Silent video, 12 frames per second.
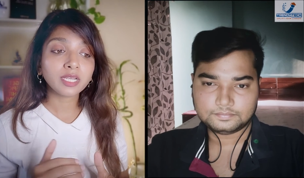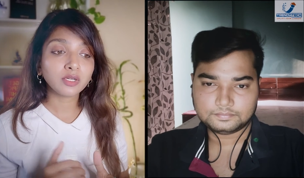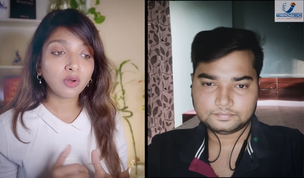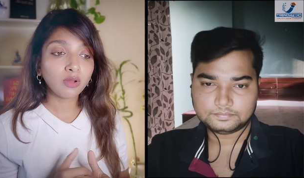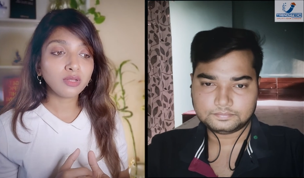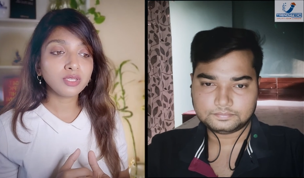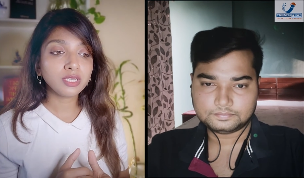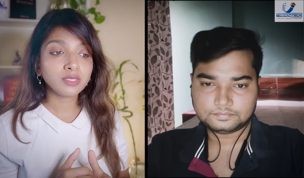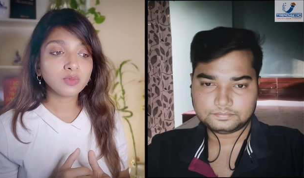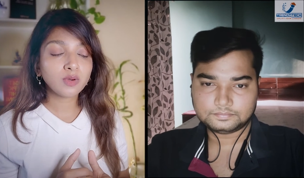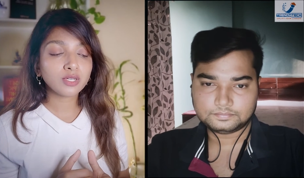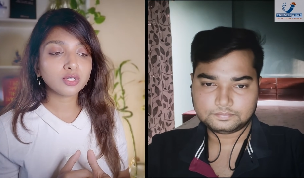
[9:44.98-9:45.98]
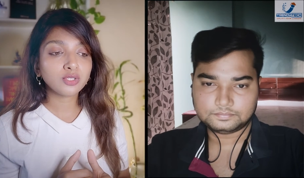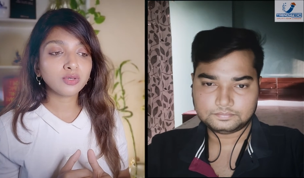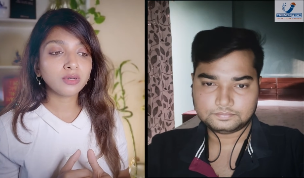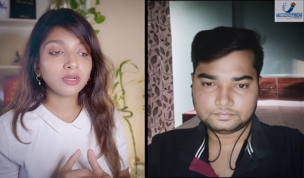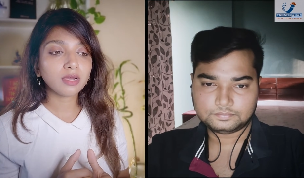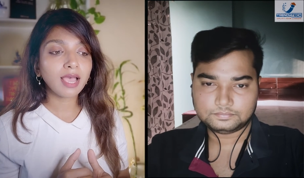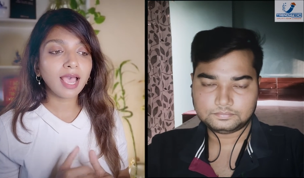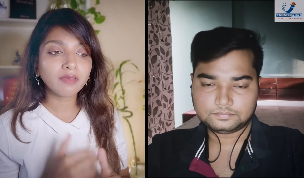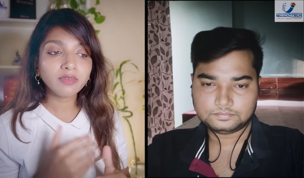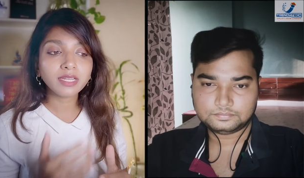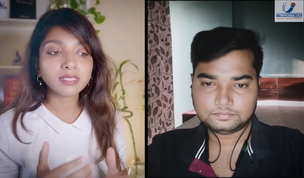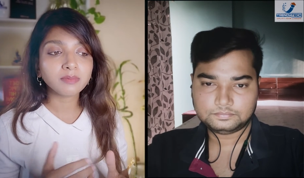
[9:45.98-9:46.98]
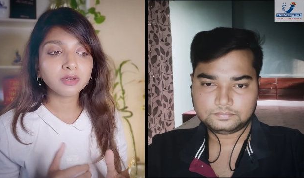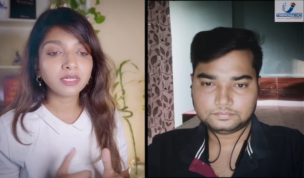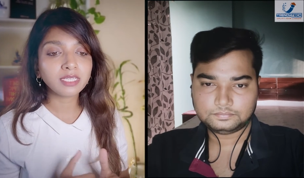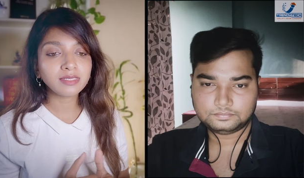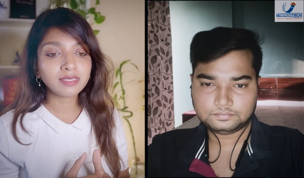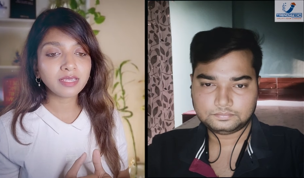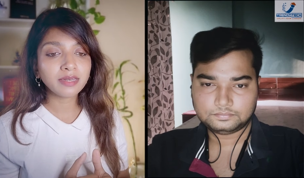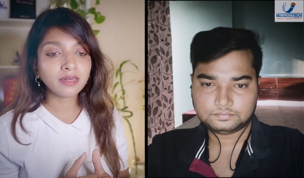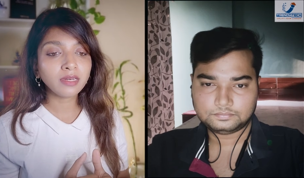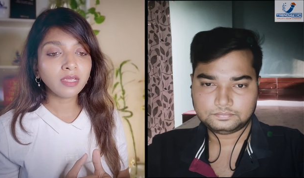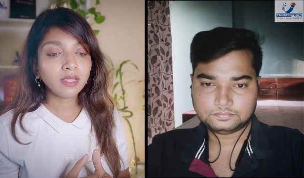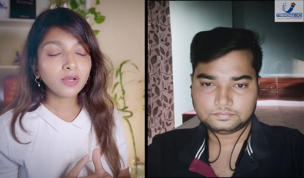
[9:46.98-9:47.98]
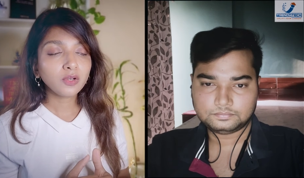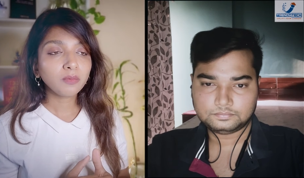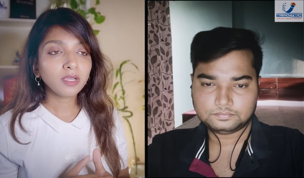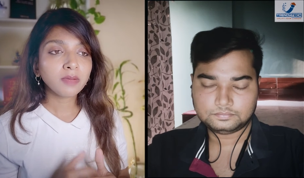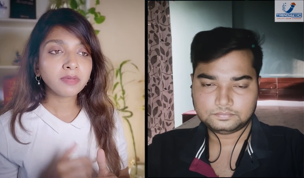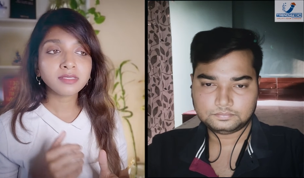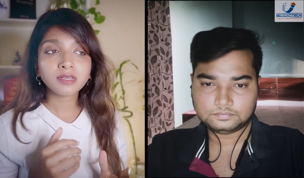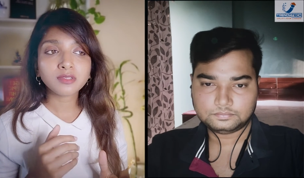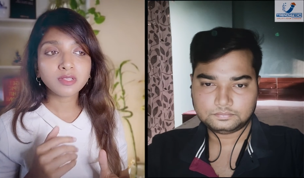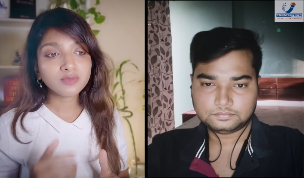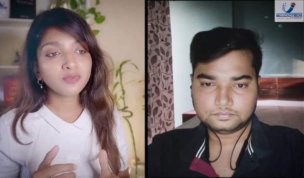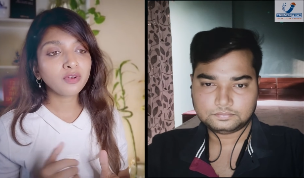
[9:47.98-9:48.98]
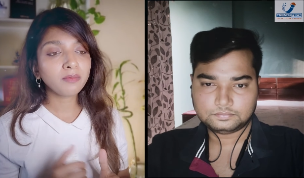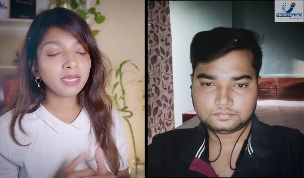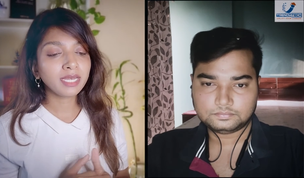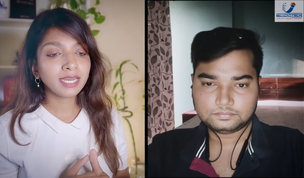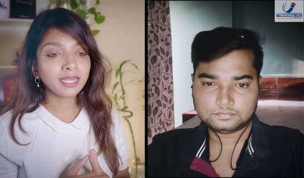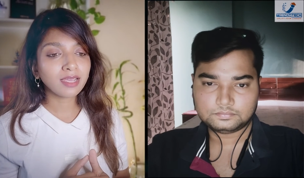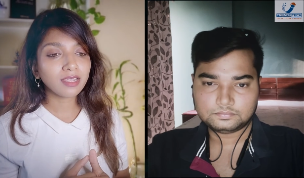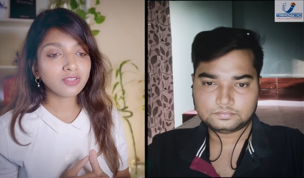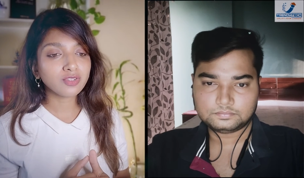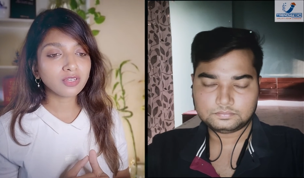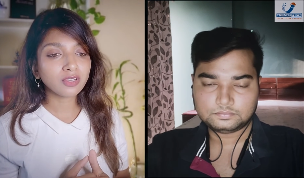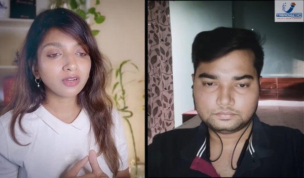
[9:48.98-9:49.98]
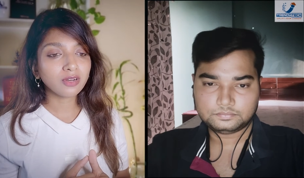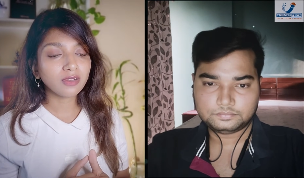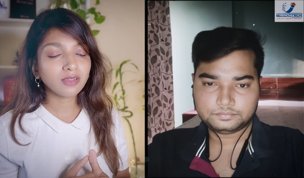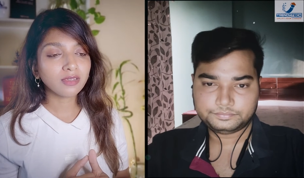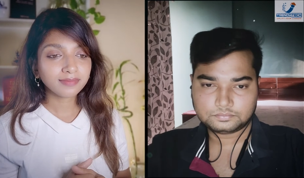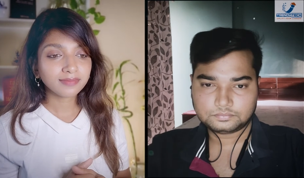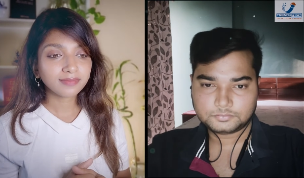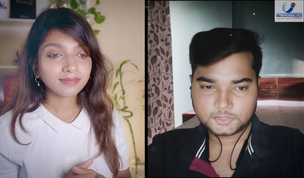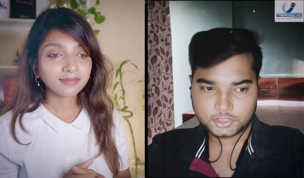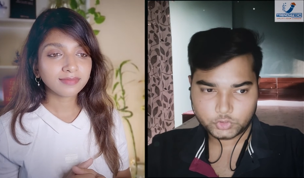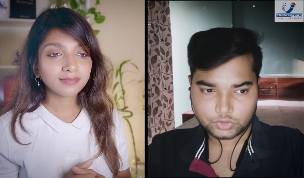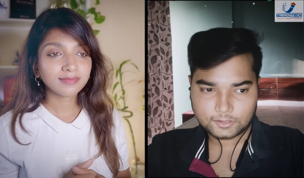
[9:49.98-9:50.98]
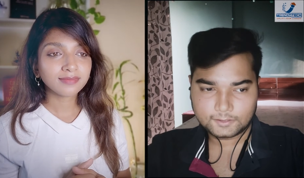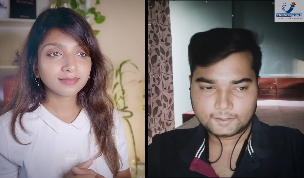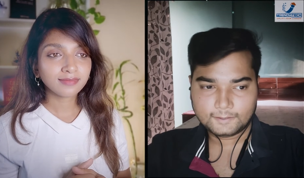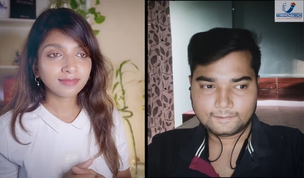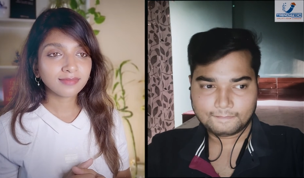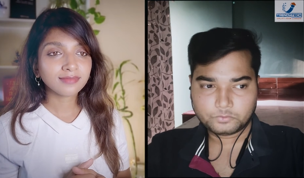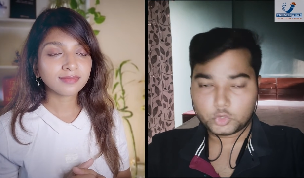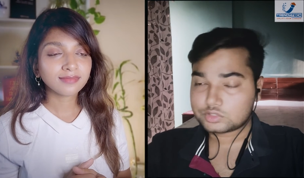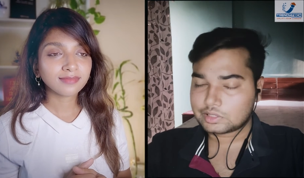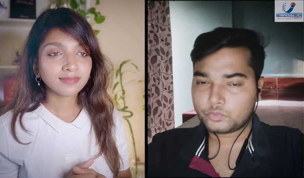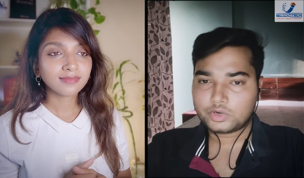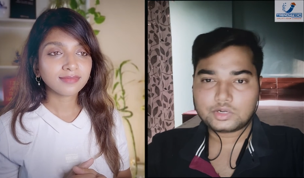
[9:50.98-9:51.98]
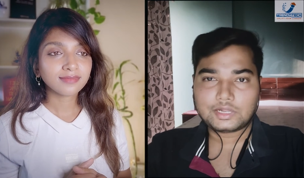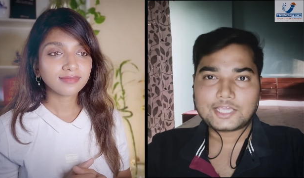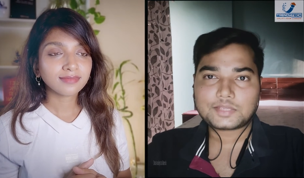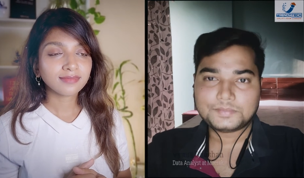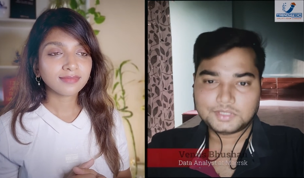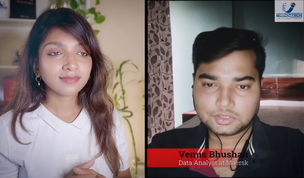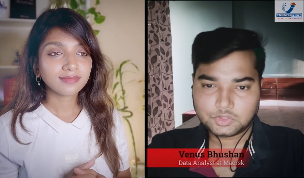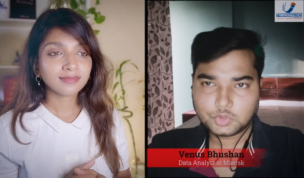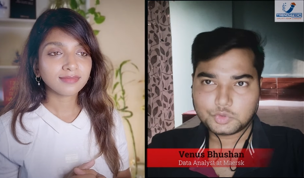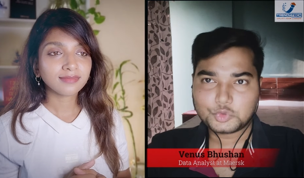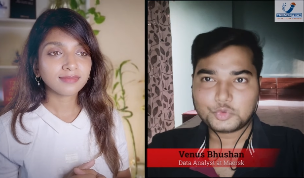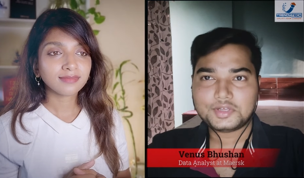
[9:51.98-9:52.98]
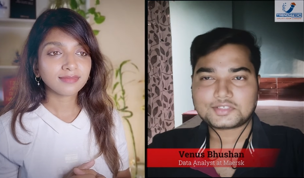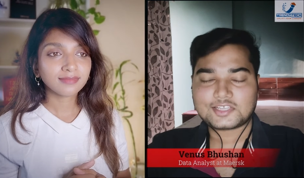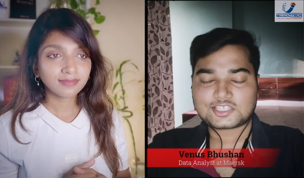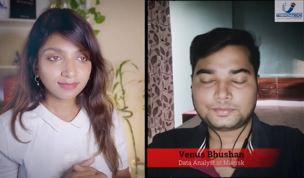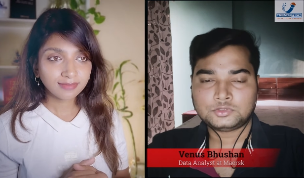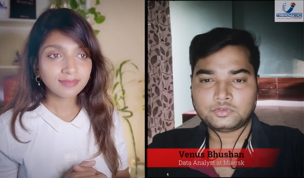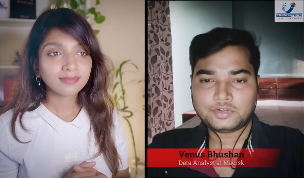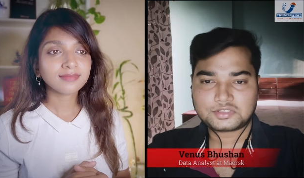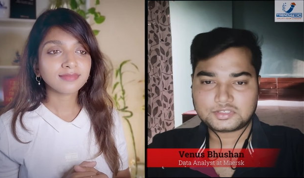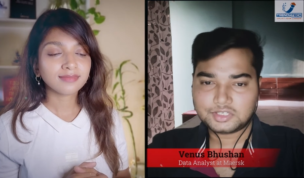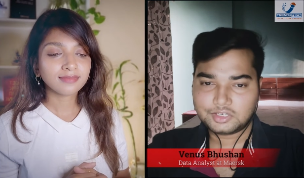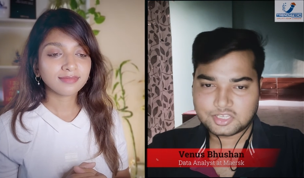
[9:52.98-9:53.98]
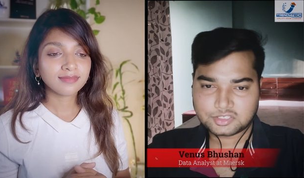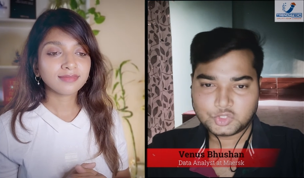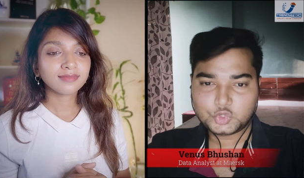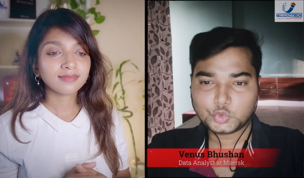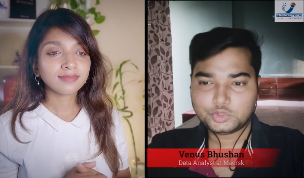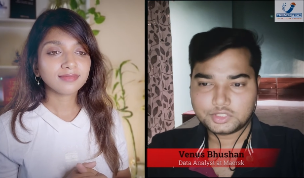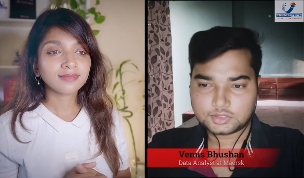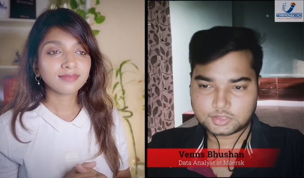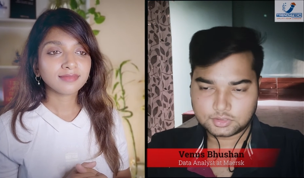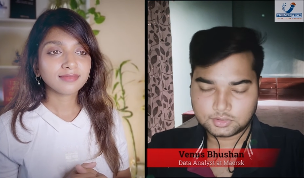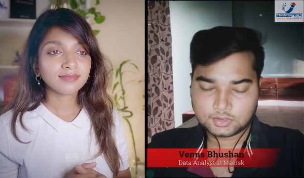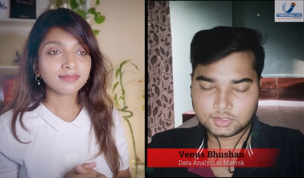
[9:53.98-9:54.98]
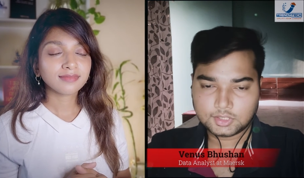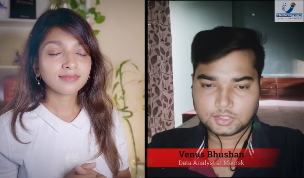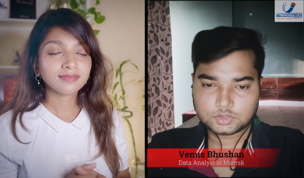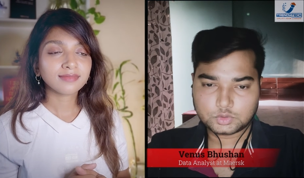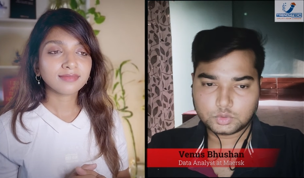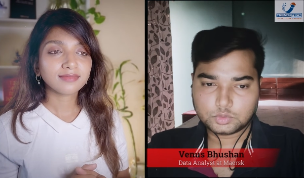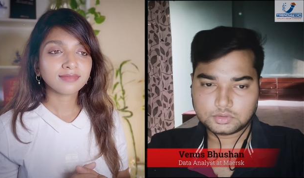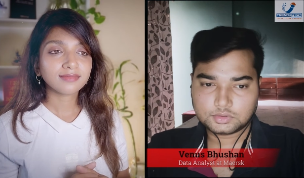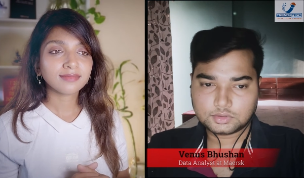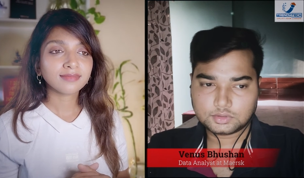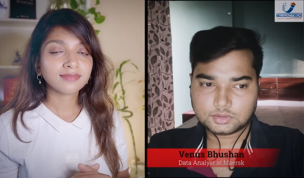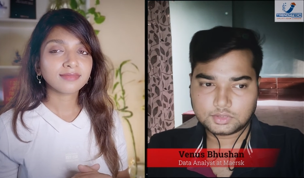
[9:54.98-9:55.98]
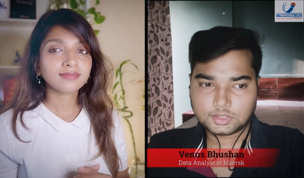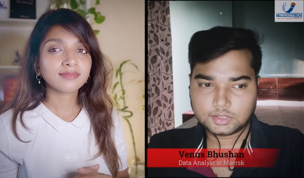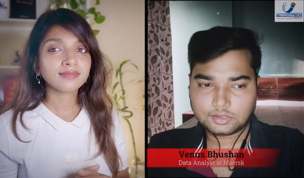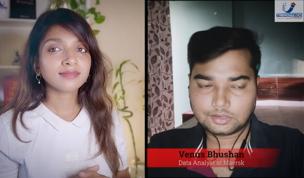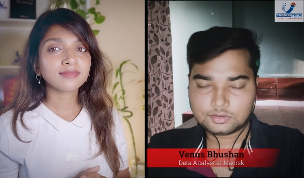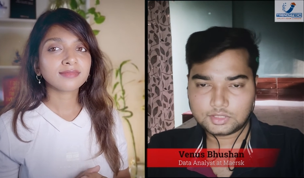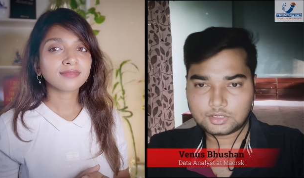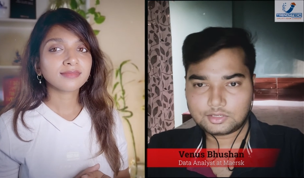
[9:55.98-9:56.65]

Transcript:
Speaker 1: technologies one should have an expertise in to become a successful big data engineer?
Speaker 2: Yeah, surely. For someone like me, you know, who has experience of let's say less than two years. So the, the